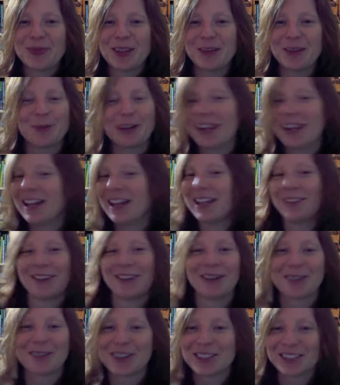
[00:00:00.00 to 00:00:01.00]
anyway,
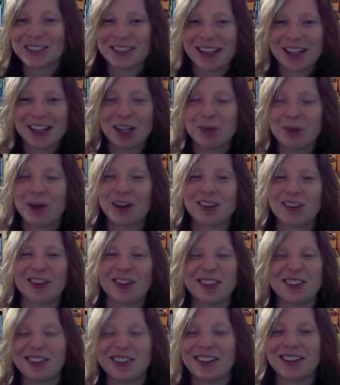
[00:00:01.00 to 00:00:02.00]
I'm going to tell you about it
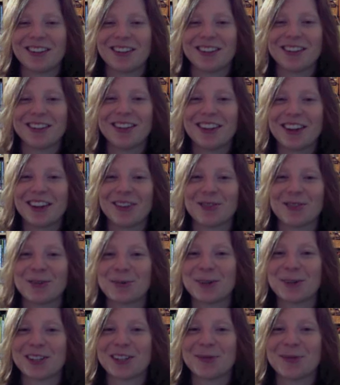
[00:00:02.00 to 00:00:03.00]
and you can think of it
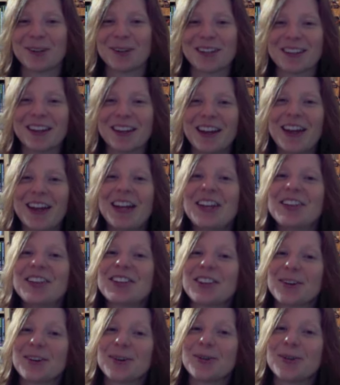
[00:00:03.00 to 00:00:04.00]
what you want.
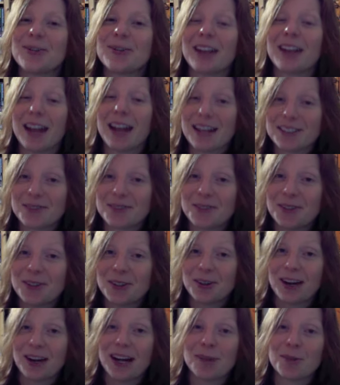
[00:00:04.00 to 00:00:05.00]
So the last
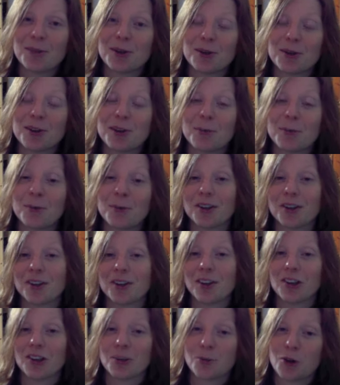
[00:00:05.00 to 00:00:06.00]
video I uploaded was
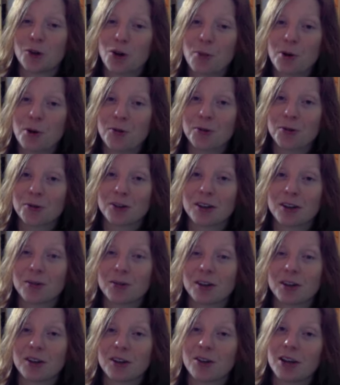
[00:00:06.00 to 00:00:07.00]
this promo for
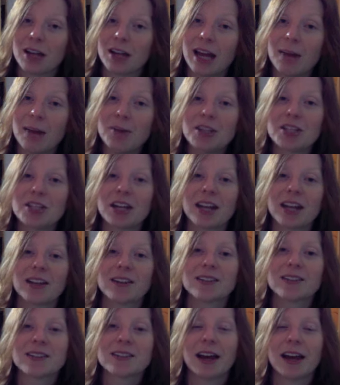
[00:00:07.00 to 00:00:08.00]
different origami
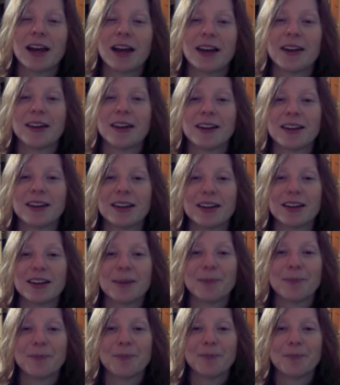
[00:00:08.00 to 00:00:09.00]
channels,
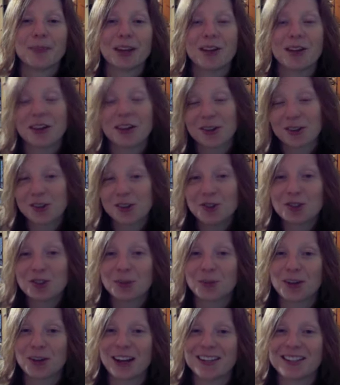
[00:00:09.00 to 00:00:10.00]
and not too
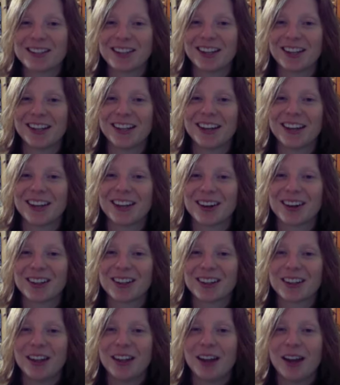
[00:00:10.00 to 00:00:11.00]
surprisingly, I
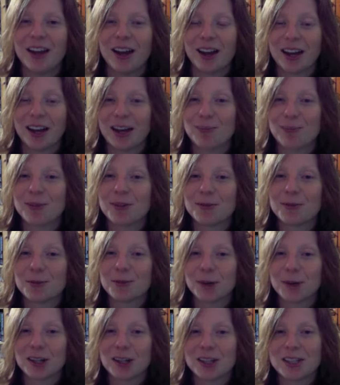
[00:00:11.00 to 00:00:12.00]
got a couple of
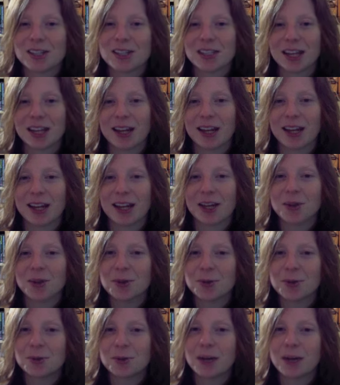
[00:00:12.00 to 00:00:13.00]
queries saying like,
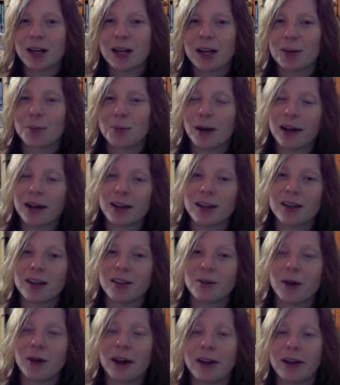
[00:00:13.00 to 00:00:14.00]
oh, why didn't
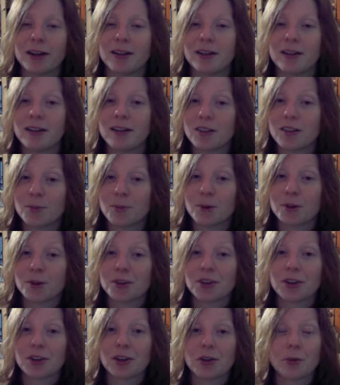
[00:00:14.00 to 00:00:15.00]
you add this
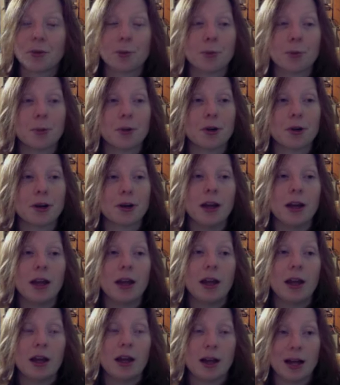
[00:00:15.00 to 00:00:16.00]
person, or
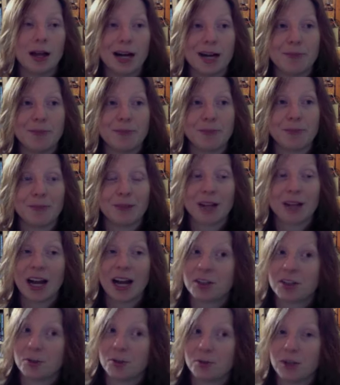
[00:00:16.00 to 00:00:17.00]

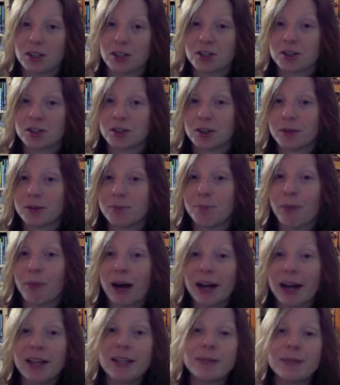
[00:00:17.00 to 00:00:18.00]
can't you feature
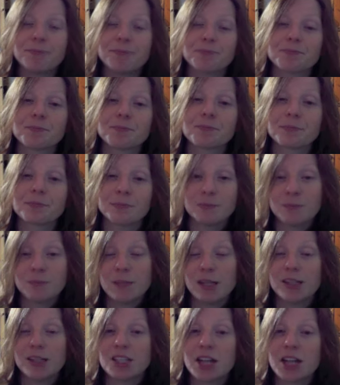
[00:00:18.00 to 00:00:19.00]
my
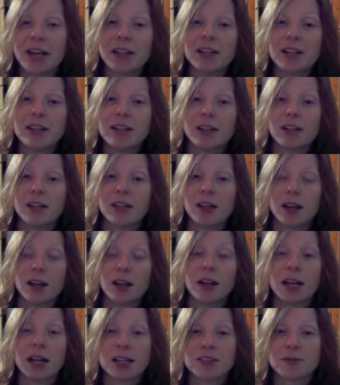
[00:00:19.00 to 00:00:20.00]
channel in
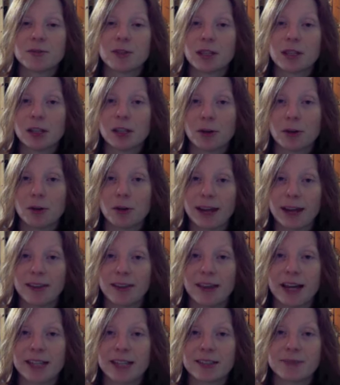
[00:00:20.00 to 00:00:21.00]
a next video, like
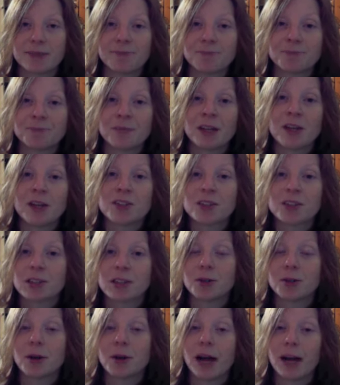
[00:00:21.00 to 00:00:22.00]
that.
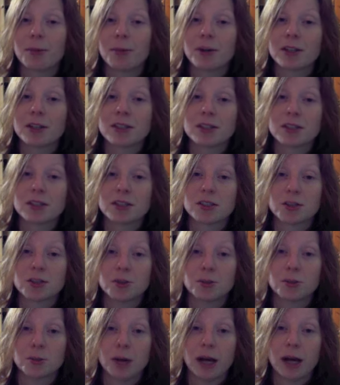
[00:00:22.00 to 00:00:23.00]
So I wanted
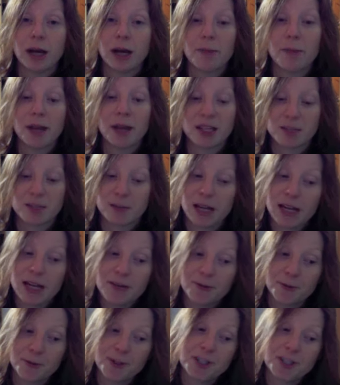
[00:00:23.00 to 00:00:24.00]
to
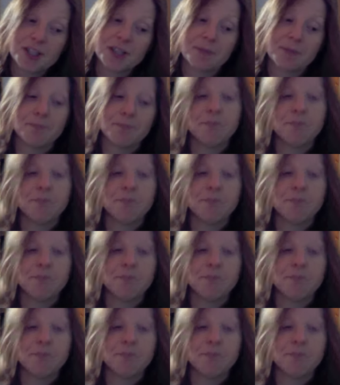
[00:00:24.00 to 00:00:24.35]
explain first.